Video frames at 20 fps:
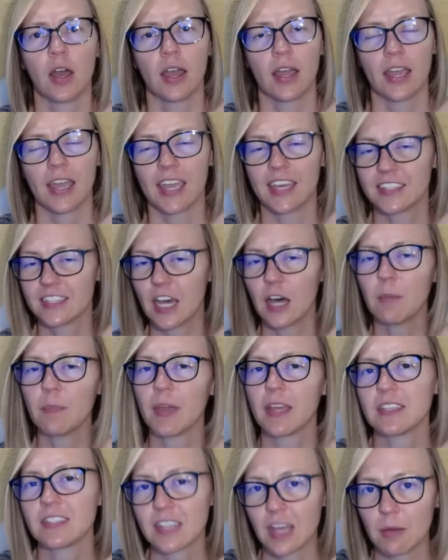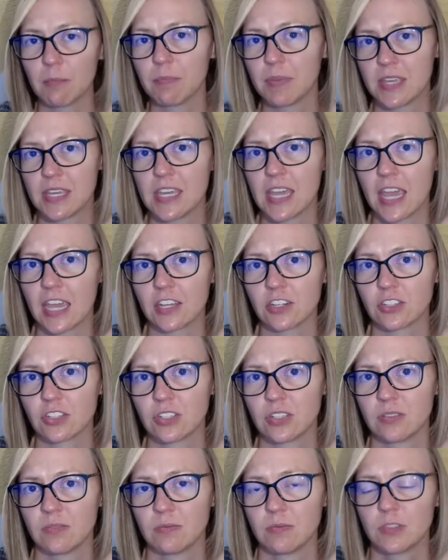It's all based on
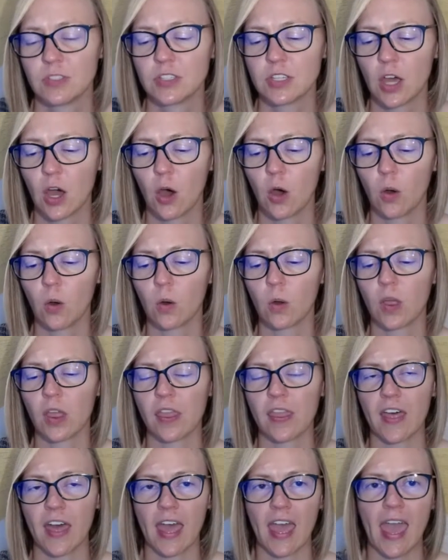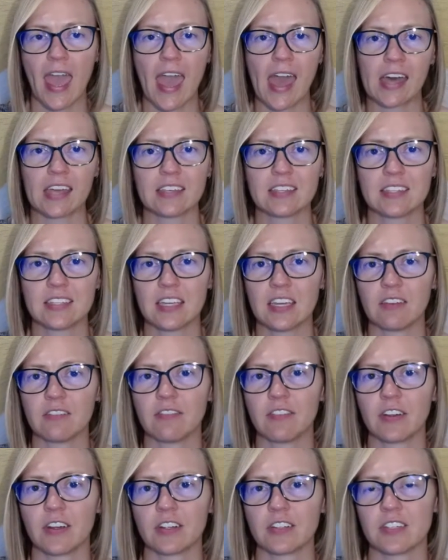pH. So the acid
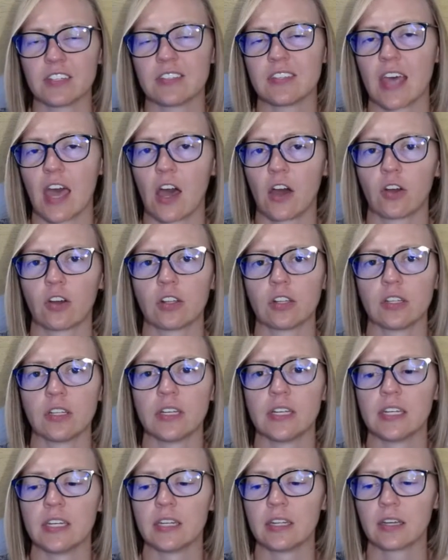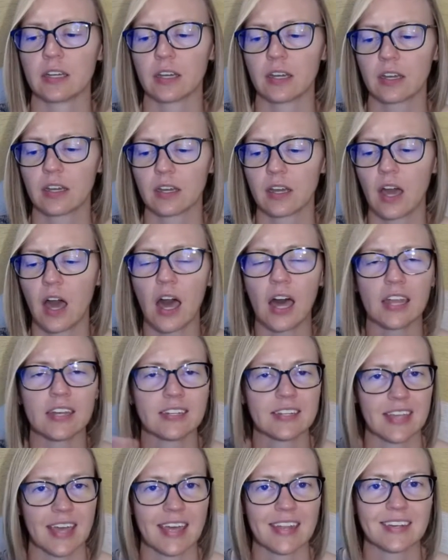versus alkaline
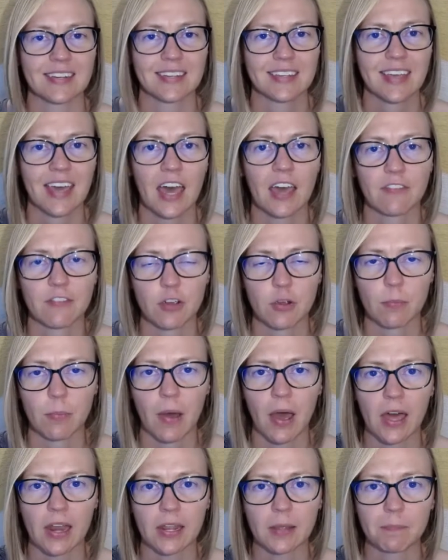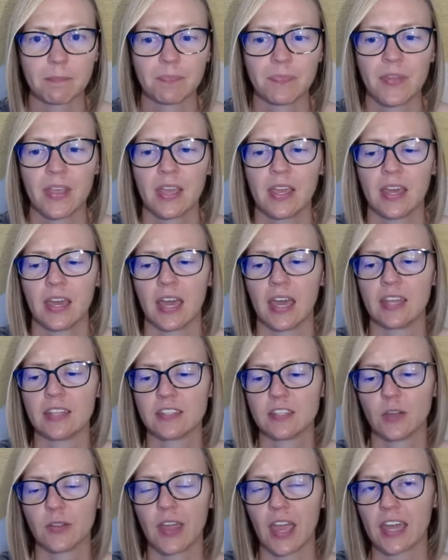content of your body. And
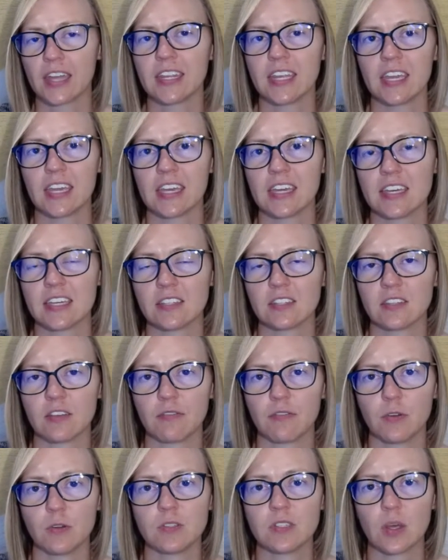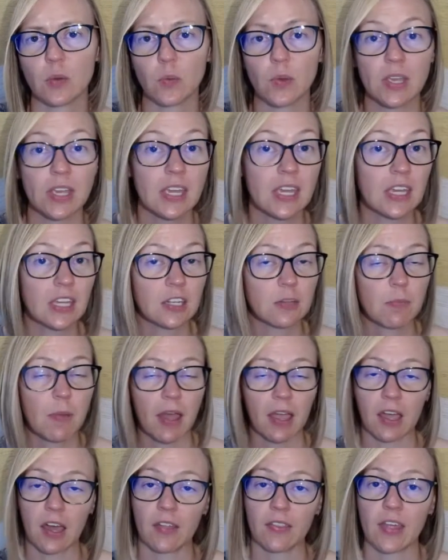so the idea is the foods that we eat,
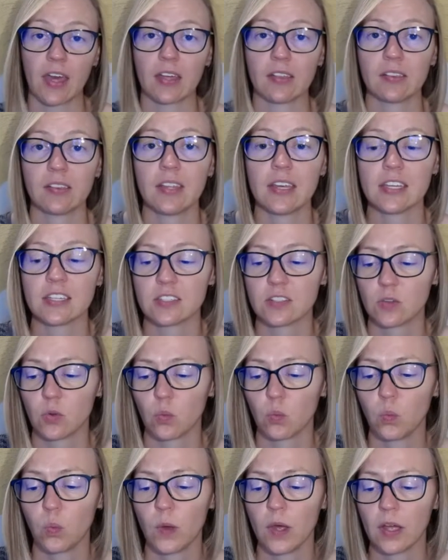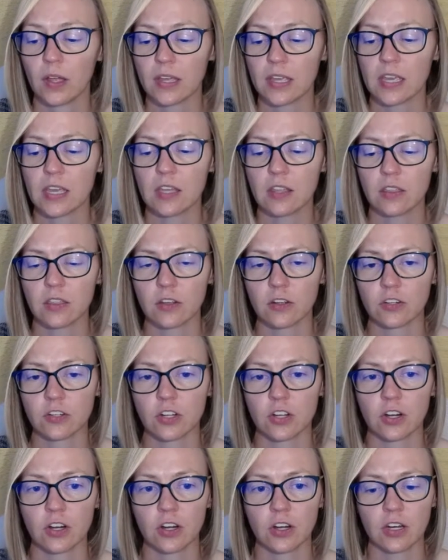back on that list, will either
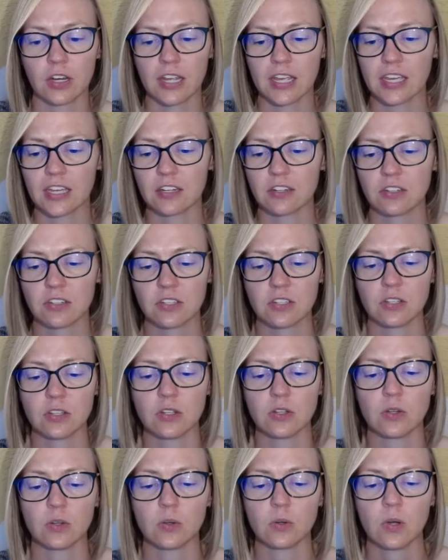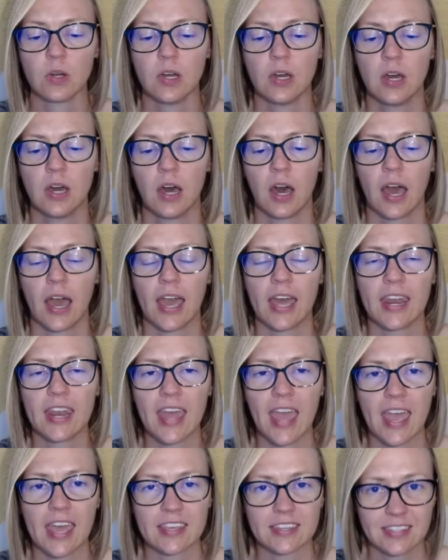turn into an
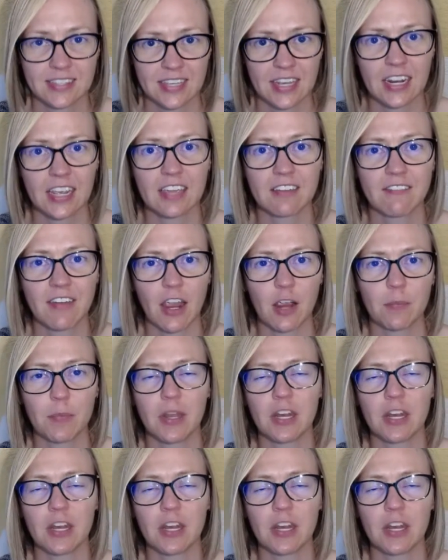acidic environment in